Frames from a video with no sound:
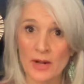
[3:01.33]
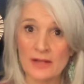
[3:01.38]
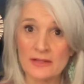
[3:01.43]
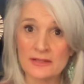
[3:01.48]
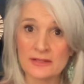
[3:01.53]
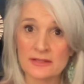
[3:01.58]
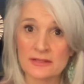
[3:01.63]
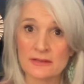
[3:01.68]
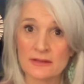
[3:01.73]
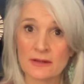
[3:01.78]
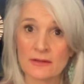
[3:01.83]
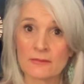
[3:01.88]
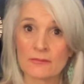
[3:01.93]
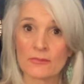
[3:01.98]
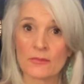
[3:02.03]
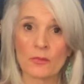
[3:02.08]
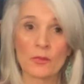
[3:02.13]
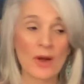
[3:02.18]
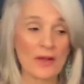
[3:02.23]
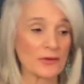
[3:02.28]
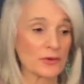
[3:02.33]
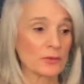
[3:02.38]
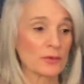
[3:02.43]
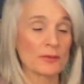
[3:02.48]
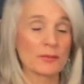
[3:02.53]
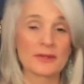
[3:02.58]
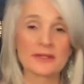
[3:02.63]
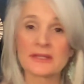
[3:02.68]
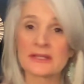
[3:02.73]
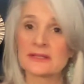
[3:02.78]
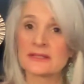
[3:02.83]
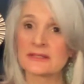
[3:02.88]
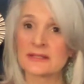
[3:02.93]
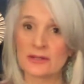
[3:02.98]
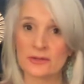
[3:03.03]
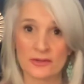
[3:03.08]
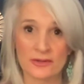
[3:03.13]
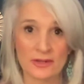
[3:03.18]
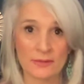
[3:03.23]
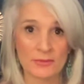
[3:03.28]
us, whether we would
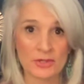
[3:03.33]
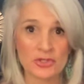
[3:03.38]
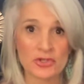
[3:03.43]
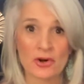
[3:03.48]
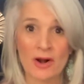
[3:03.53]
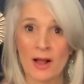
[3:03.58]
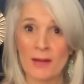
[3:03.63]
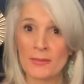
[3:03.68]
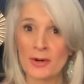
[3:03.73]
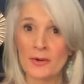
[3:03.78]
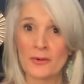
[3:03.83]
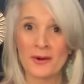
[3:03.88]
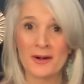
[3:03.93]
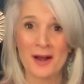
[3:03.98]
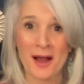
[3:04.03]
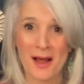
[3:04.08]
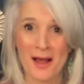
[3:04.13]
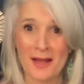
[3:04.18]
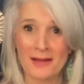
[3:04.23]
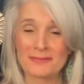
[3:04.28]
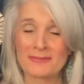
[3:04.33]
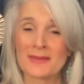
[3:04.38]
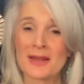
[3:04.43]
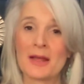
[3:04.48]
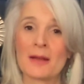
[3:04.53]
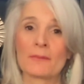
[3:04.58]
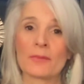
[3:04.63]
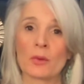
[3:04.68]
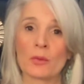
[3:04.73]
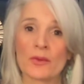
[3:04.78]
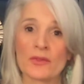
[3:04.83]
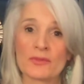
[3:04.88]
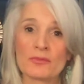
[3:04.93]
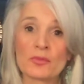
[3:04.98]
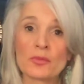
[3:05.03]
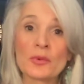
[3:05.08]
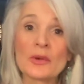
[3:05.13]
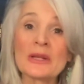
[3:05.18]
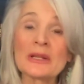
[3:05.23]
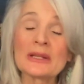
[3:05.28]
consider them a trauma or not, but
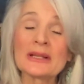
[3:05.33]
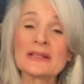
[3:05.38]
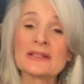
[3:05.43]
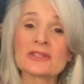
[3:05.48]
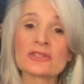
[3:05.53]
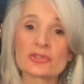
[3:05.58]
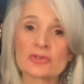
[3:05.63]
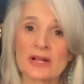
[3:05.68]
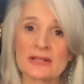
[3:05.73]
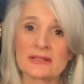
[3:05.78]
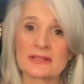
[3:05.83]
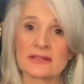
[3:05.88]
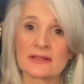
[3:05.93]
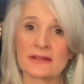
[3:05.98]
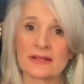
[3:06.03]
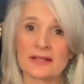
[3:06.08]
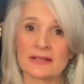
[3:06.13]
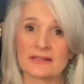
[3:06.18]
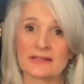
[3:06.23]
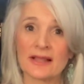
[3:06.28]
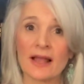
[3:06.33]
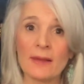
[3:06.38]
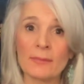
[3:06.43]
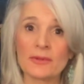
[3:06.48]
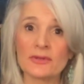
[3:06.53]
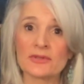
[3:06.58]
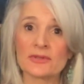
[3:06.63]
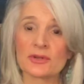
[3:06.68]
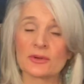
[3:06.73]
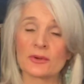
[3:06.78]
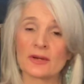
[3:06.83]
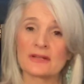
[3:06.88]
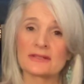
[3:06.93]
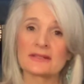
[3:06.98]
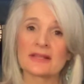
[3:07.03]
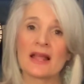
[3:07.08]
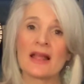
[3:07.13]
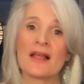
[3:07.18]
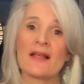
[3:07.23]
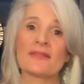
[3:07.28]
when really distressing things happen to
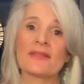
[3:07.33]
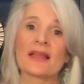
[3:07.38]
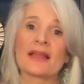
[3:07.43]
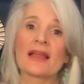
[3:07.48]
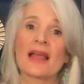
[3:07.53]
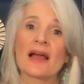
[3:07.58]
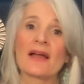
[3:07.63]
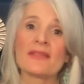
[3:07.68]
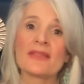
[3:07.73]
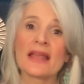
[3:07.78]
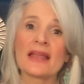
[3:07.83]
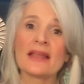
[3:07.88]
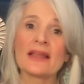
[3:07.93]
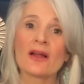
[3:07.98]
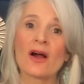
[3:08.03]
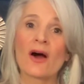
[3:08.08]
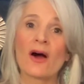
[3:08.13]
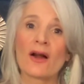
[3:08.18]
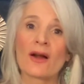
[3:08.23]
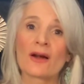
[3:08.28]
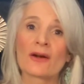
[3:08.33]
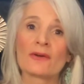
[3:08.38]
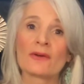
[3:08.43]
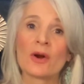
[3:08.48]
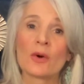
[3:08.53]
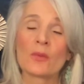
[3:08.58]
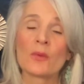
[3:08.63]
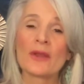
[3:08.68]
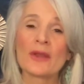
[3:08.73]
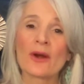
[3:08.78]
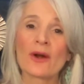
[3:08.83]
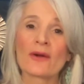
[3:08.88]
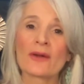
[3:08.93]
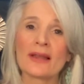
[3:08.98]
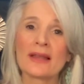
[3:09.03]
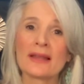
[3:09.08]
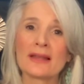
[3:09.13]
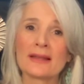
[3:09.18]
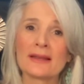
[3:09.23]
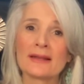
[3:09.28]
us, we
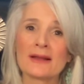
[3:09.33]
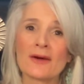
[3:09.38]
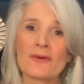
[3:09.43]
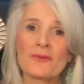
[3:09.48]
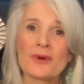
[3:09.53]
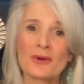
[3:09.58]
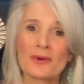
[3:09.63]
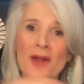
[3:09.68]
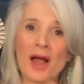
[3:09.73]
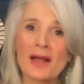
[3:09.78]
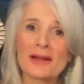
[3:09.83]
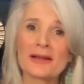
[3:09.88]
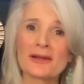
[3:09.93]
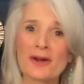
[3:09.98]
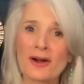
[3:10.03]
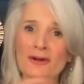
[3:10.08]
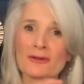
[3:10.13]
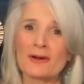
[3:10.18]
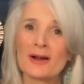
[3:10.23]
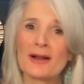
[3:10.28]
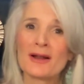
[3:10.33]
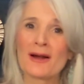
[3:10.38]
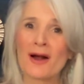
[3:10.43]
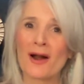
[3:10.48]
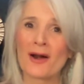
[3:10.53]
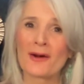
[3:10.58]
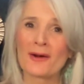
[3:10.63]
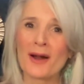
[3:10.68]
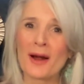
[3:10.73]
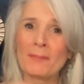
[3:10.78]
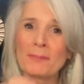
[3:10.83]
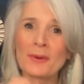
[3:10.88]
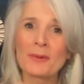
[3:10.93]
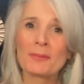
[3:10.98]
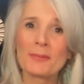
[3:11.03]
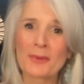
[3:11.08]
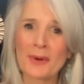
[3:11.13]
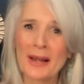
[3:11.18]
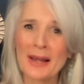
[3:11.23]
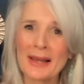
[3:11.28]
are not in our upper
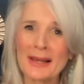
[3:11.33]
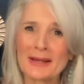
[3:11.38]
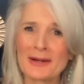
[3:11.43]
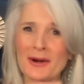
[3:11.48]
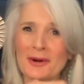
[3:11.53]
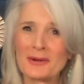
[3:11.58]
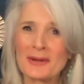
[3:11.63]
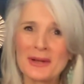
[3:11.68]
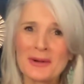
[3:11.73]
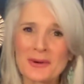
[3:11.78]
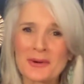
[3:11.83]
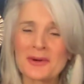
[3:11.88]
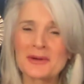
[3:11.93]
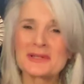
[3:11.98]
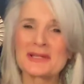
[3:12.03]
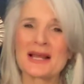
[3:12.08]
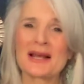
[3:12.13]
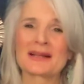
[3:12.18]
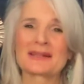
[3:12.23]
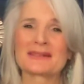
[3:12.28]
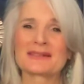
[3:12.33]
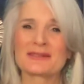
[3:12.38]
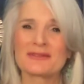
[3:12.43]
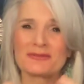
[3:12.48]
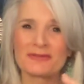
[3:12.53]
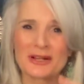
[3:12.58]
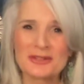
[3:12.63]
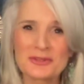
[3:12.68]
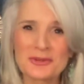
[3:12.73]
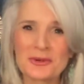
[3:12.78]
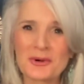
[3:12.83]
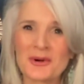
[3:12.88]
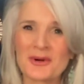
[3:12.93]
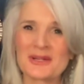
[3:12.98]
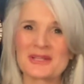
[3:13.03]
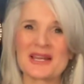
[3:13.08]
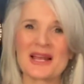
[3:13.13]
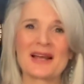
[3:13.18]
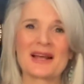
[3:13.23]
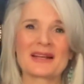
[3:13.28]
brain, our neocortex, the frontal
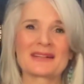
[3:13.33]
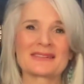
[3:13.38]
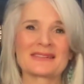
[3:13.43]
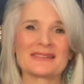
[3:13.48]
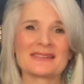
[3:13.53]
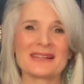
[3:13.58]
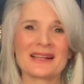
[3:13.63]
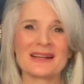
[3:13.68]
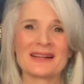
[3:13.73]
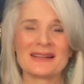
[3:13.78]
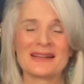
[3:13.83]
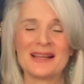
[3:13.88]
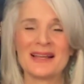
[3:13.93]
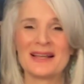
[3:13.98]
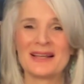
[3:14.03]
cortex, the